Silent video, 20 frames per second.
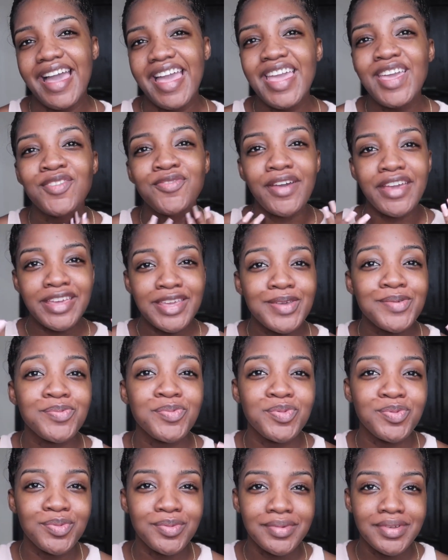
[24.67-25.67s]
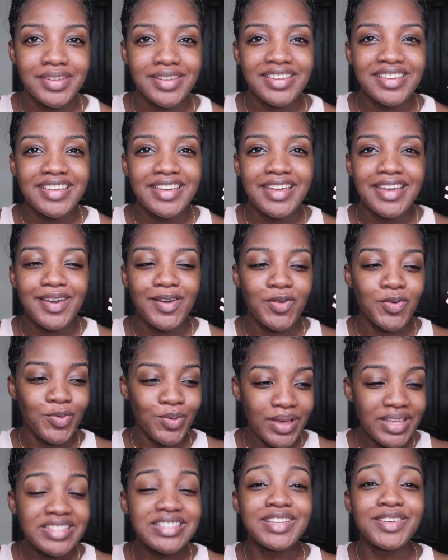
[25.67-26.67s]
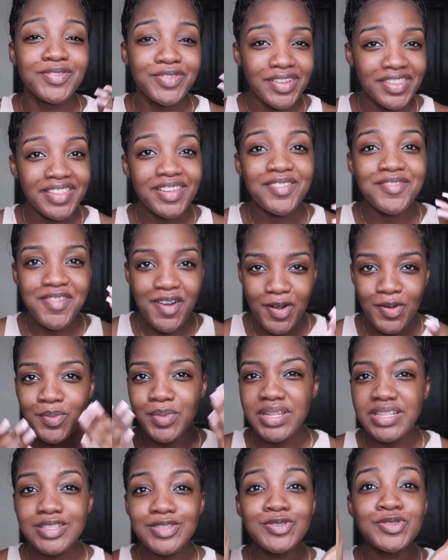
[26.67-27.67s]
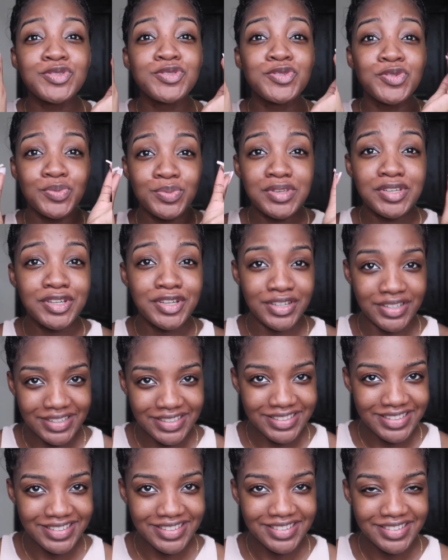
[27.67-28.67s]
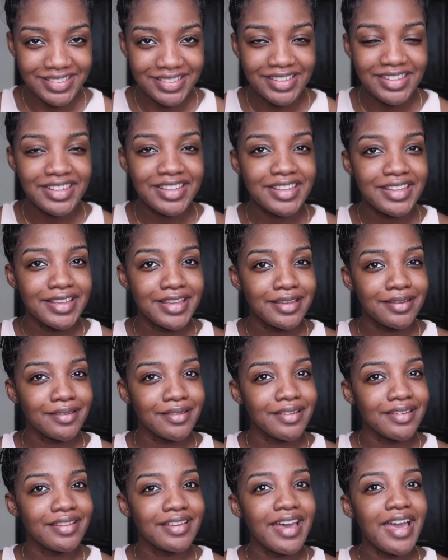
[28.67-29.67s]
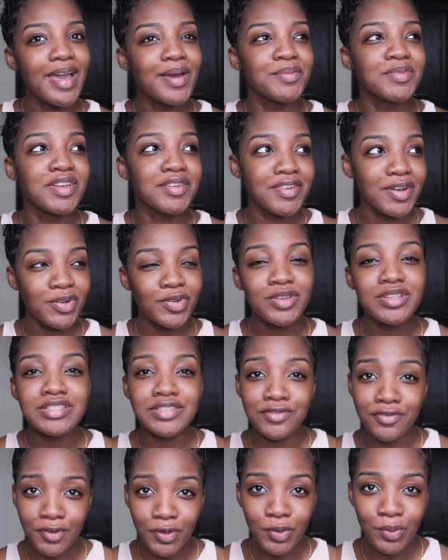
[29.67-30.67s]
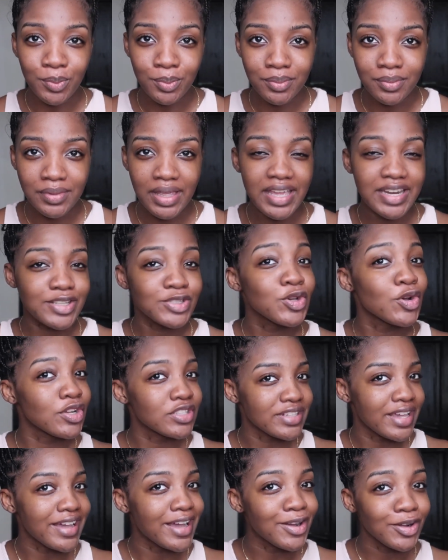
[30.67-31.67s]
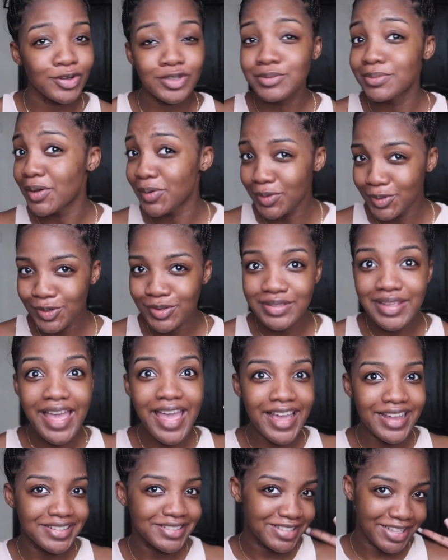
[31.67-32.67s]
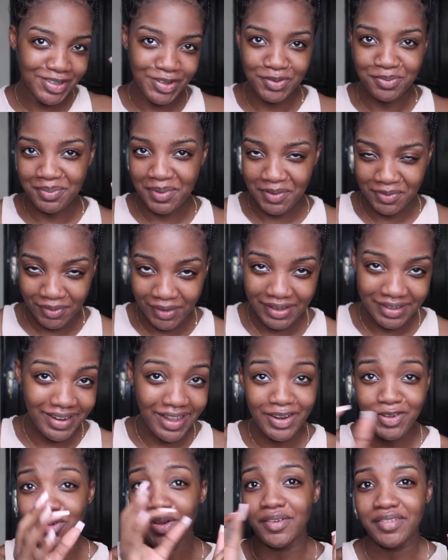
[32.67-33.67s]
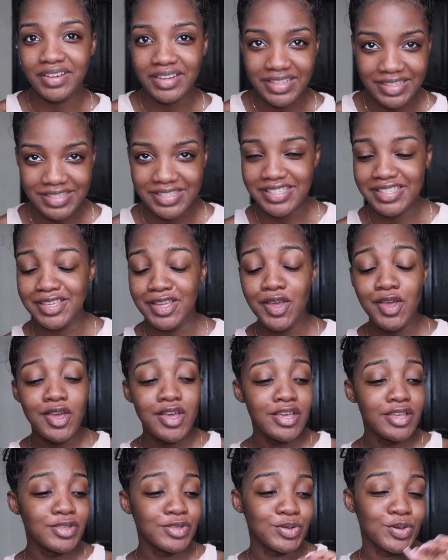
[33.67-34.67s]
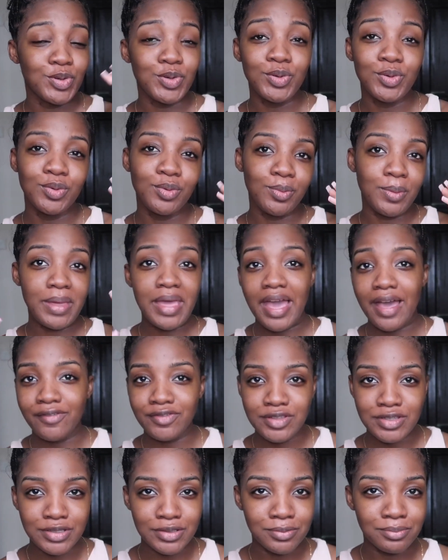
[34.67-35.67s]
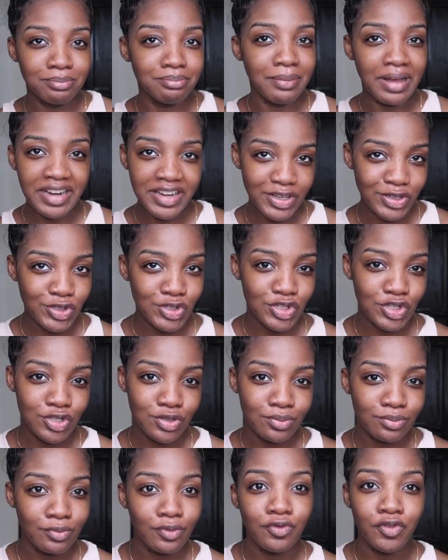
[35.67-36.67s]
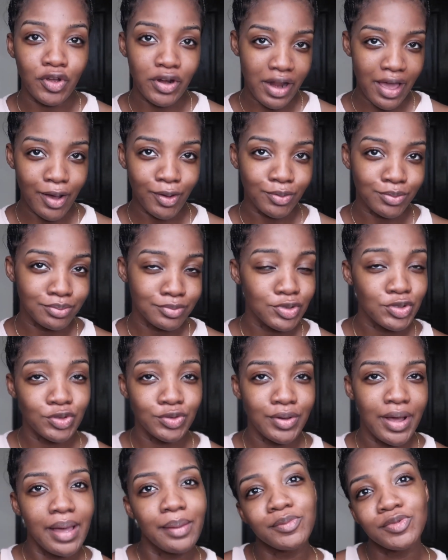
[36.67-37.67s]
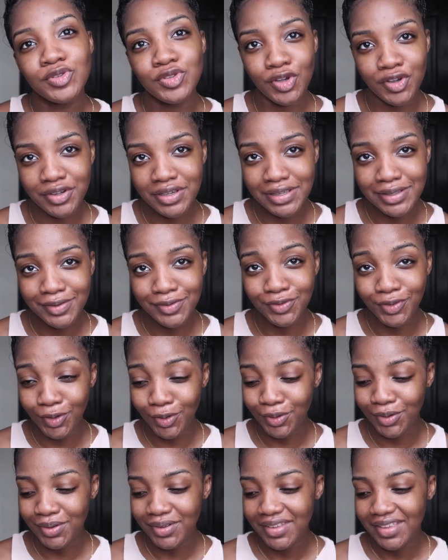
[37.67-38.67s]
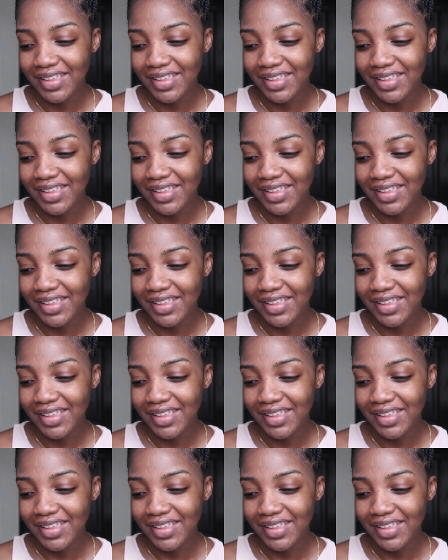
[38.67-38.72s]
if I keep waiting for the environment to be good, I'm never going to film. And it's hot, I can't close my windows and turn off my fan. I don't have an AC, so we have to manage for now. So I'm sorry for